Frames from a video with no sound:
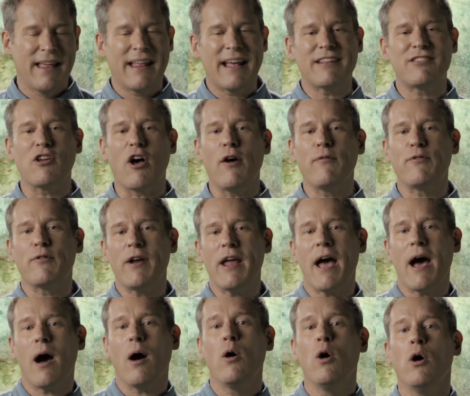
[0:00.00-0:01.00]
That's all for
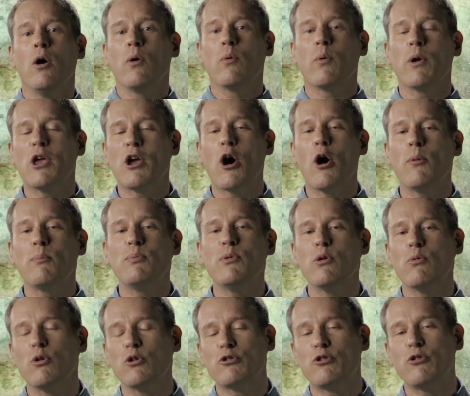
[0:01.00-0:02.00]
now. We hope
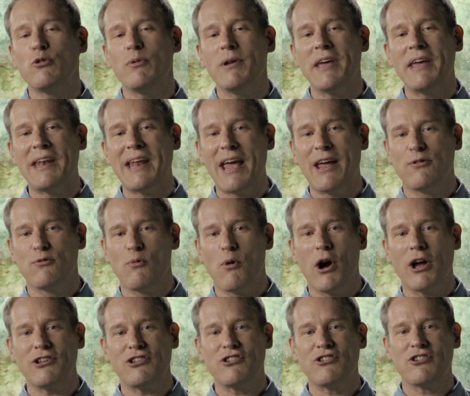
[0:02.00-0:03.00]
you will tune in and
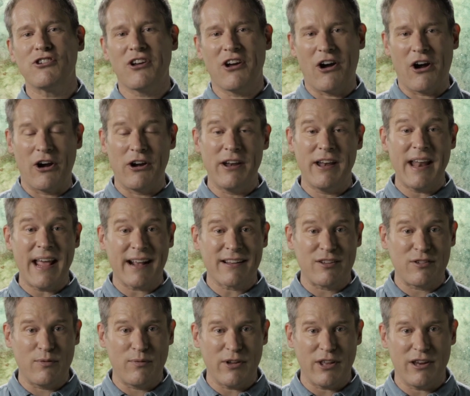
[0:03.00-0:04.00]
watch our
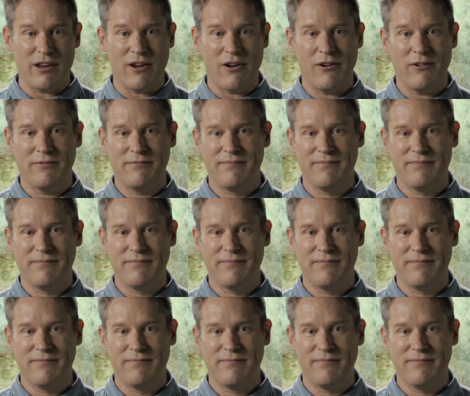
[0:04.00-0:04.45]
next video.